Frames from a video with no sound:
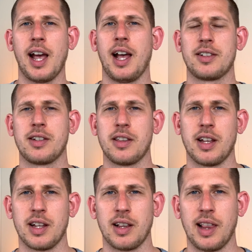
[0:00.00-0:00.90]
to
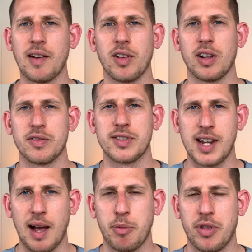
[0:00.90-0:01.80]
the level of
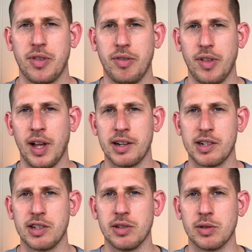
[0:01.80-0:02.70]
depth that
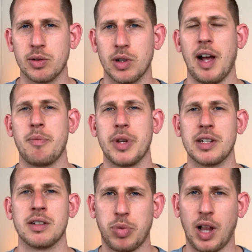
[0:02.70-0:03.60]
you have
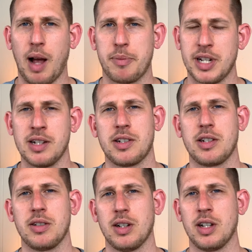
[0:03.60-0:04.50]
been plopped
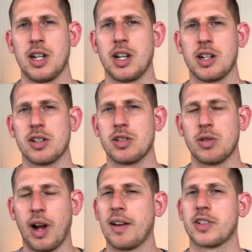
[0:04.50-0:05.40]
into. You
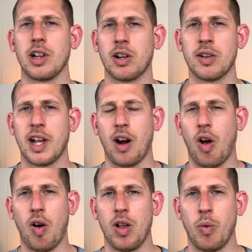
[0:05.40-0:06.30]
don't have to learn that
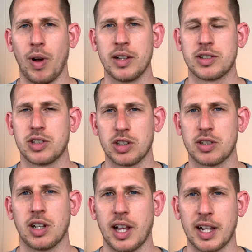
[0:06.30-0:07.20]
all at once just
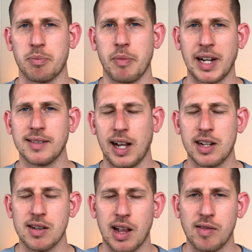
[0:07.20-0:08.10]
to like maintain
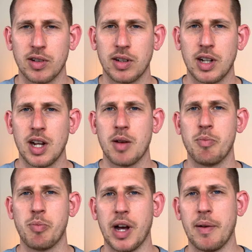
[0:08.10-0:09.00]
your level.
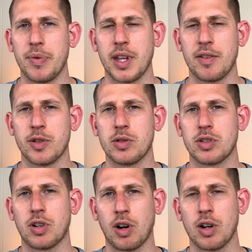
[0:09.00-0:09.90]
But if you
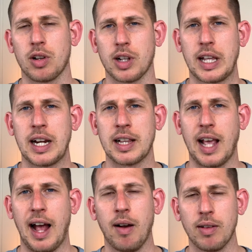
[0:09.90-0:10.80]
start getting the
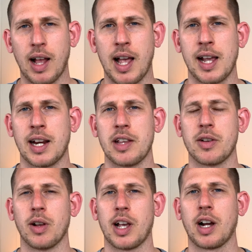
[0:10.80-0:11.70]
outline and you
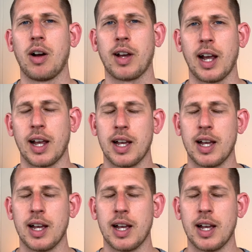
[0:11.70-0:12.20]
like, okay,